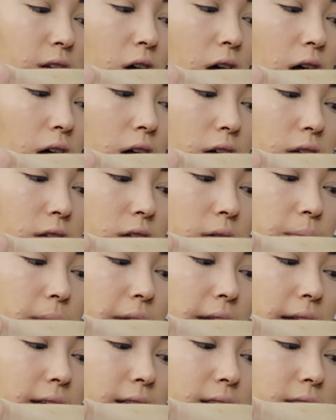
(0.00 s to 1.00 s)
called,
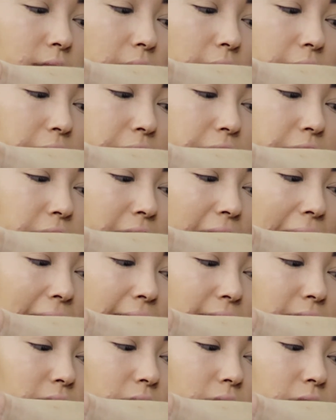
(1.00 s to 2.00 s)
but it's like a
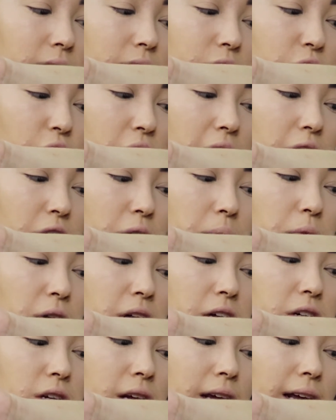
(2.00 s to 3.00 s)
flat shader
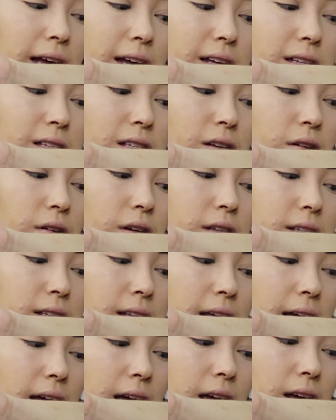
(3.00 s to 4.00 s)
brush, I guess you could
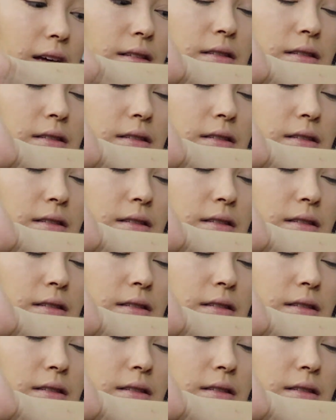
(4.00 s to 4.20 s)
say.